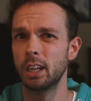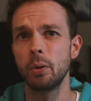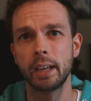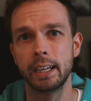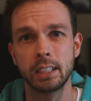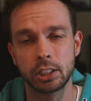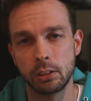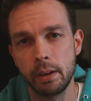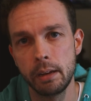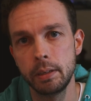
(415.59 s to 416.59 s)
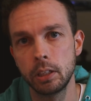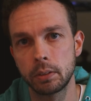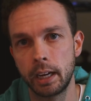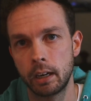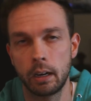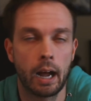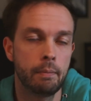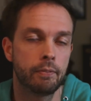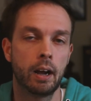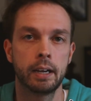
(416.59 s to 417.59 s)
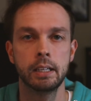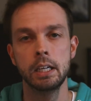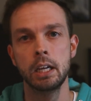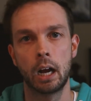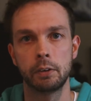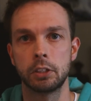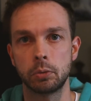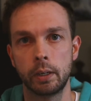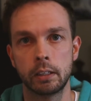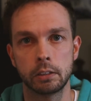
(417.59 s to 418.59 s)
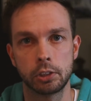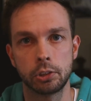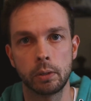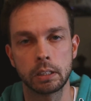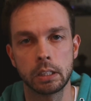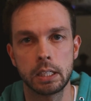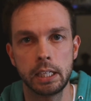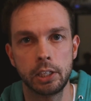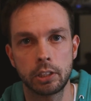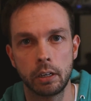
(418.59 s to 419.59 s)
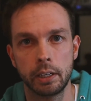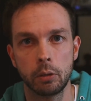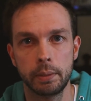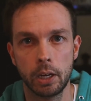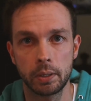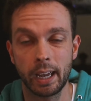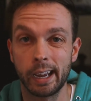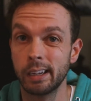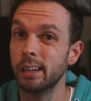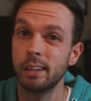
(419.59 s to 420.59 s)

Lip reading: Okay, so maybe you don't care. I'm fine. I'll just wear shorts and a t-shirt and it'll be okay.